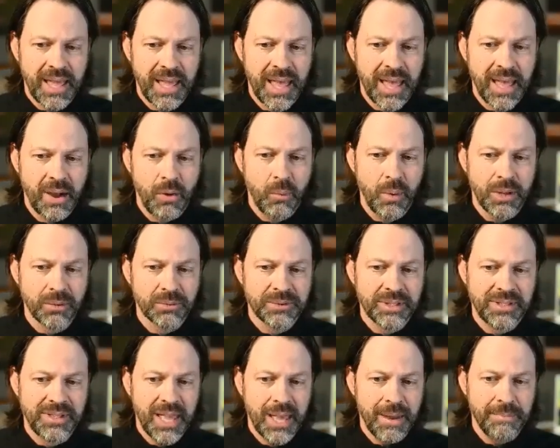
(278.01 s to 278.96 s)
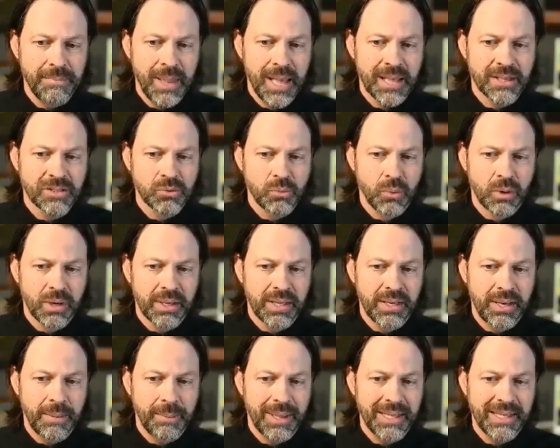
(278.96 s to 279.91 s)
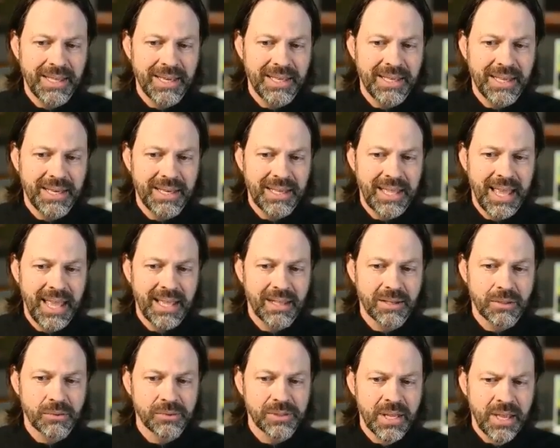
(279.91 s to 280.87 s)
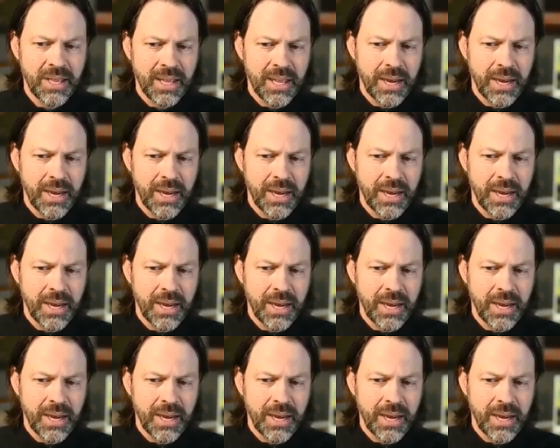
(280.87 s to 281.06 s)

how well did that mask work, and am I getting any halos?